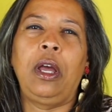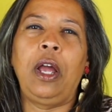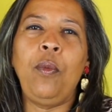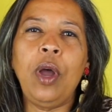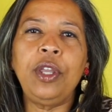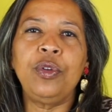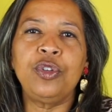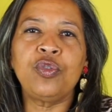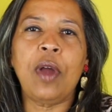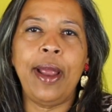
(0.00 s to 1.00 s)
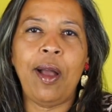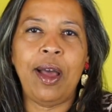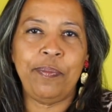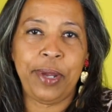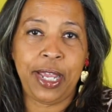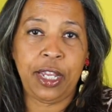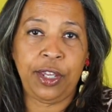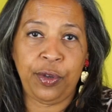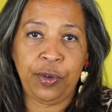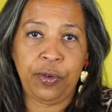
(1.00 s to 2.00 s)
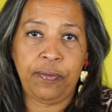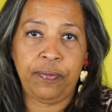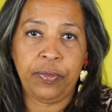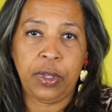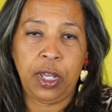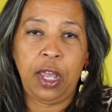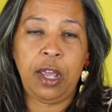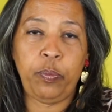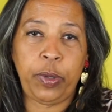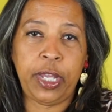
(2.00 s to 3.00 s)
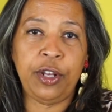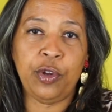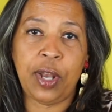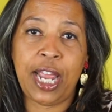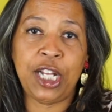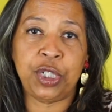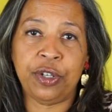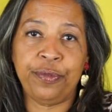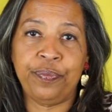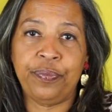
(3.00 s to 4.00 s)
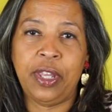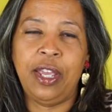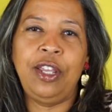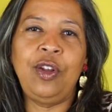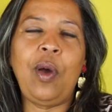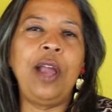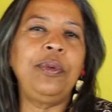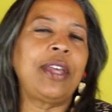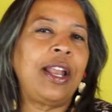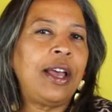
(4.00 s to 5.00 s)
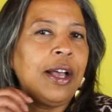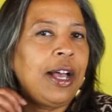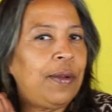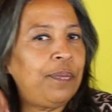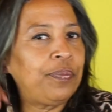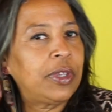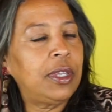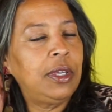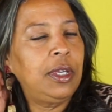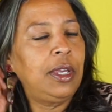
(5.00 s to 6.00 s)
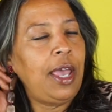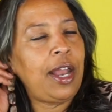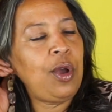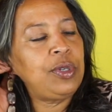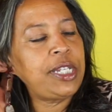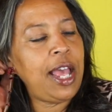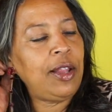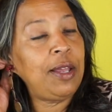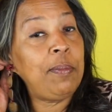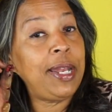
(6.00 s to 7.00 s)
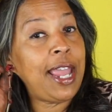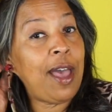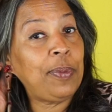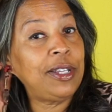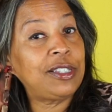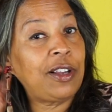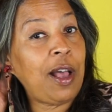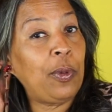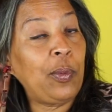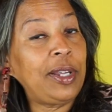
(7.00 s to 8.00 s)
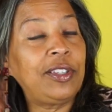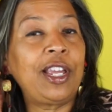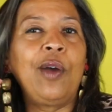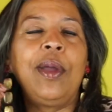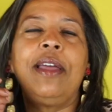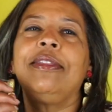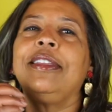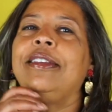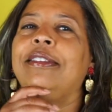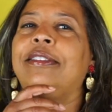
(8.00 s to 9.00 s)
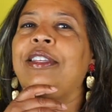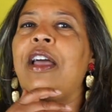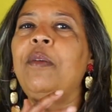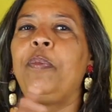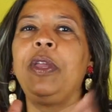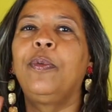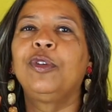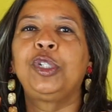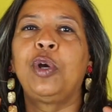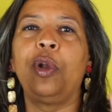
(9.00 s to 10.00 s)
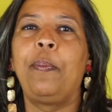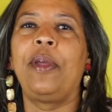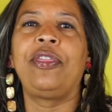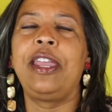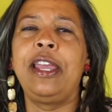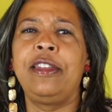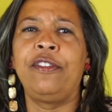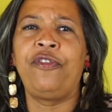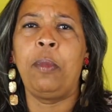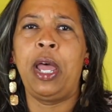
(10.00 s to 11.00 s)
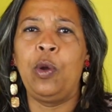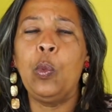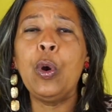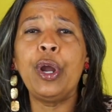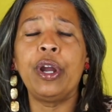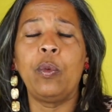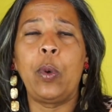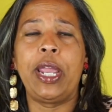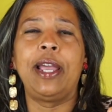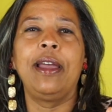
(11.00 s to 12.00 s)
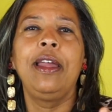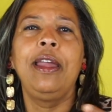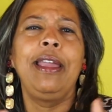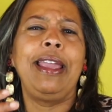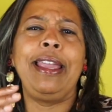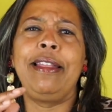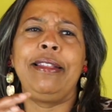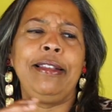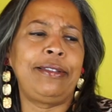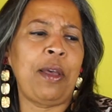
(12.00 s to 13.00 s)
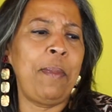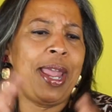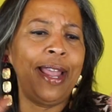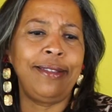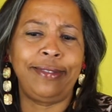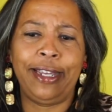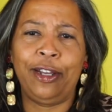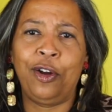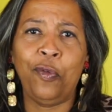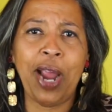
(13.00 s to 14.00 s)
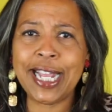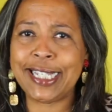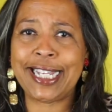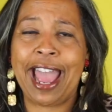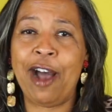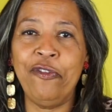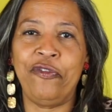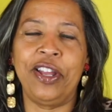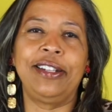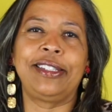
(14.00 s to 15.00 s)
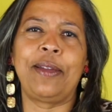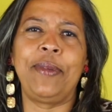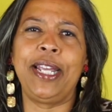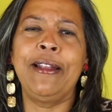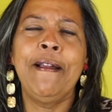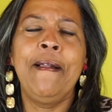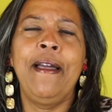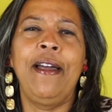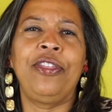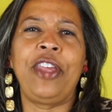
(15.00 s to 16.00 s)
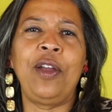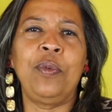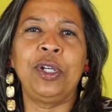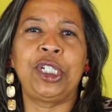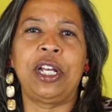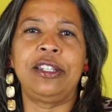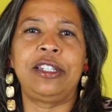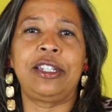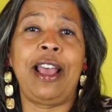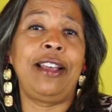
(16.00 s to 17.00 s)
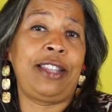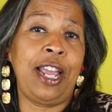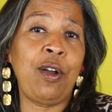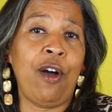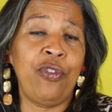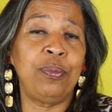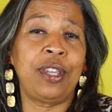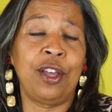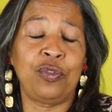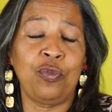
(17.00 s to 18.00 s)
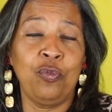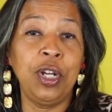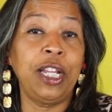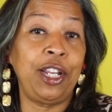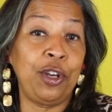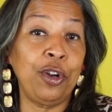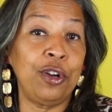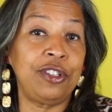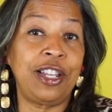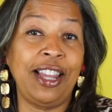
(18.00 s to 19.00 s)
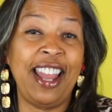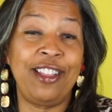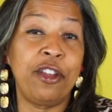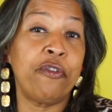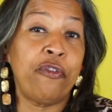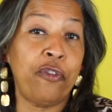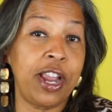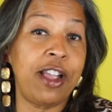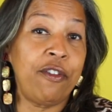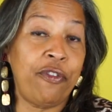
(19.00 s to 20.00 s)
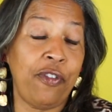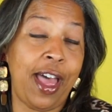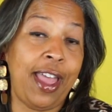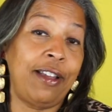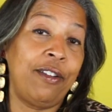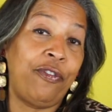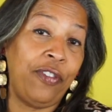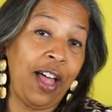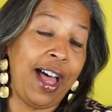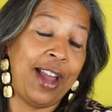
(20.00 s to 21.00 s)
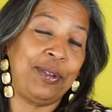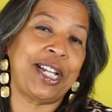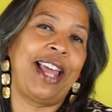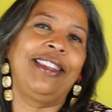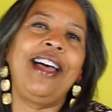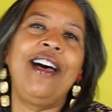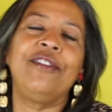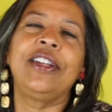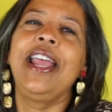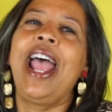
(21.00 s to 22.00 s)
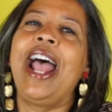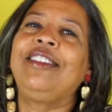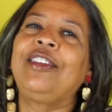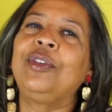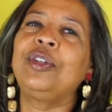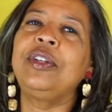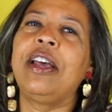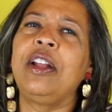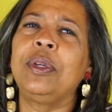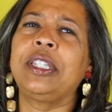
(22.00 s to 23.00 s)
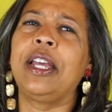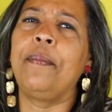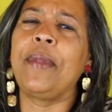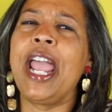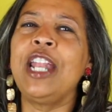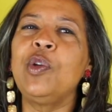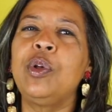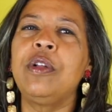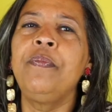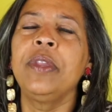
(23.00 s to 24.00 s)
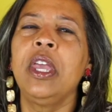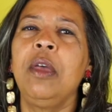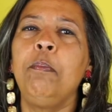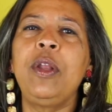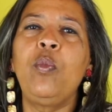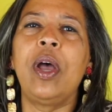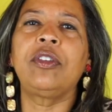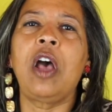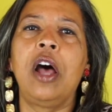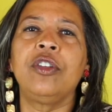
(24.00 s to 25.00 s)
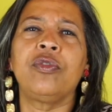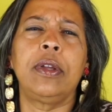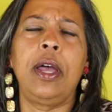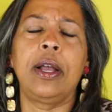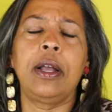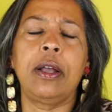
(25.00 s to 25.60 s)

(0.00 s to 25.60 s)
I want you to try on being you and be in your nature. You know, I was at a hotel in Minneapolis a couple of weeks ago, and these young people showed up at the end of my work week in these amazing, crazy outfits. I mean, they were just, as they called themselves, really nerds and letting their freak flag fly, which I loved. And so it turned out it was an annual Midwest conference